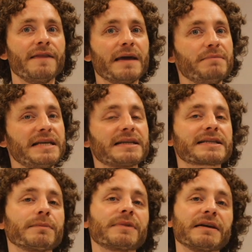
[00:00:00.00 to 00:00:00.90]
they mean
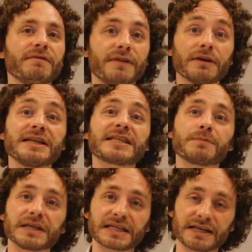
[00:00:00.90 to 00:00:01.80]
something very
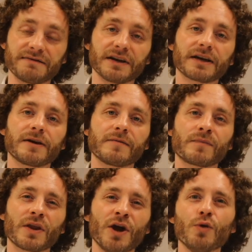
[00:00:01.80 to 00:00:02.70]
specific.
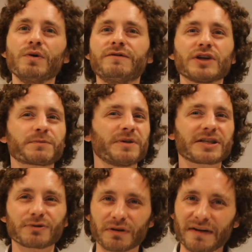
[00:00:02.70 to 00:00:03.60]
We've just been
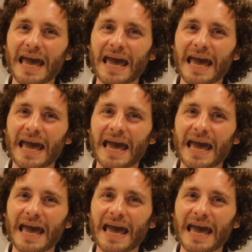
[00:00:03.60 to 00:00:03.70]
sort of